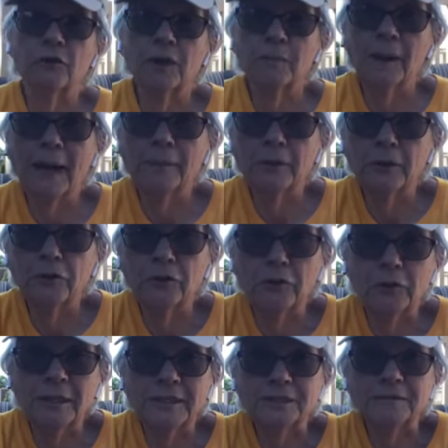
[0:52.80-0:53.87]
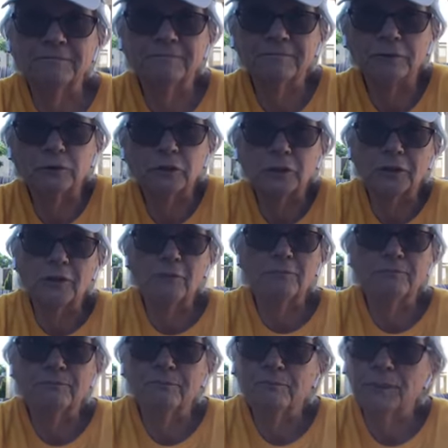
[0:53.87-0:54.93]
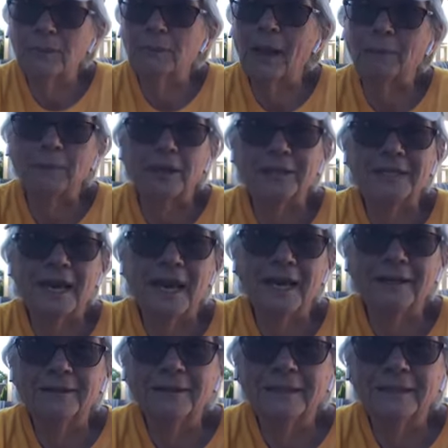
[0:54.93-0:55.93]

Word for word: at Mom in Her 30s. Those are the people I'm going to tag.